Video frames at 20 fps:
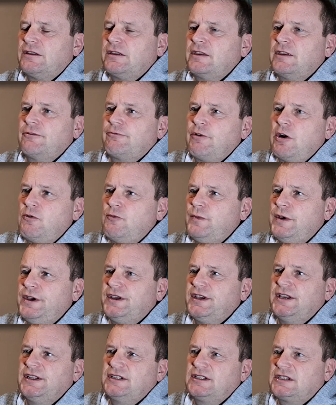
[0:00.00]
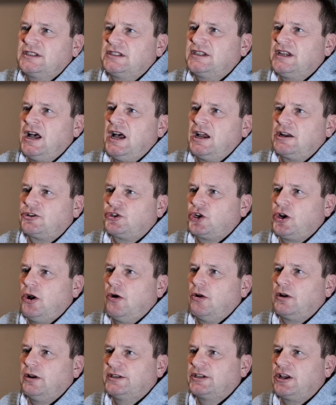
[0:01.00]
The aroma is dark
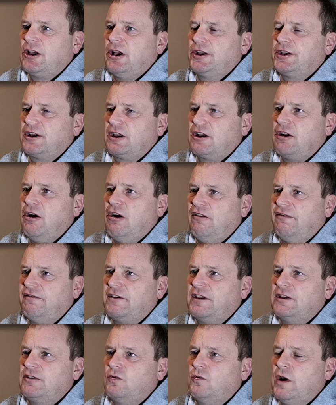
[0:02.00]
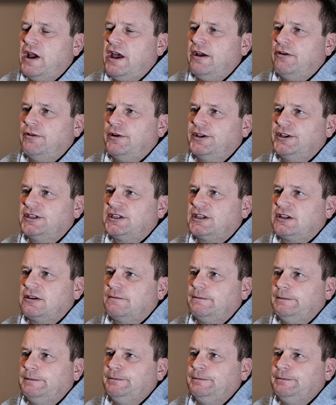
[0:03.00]
chocolate, kind of coffee, whereas,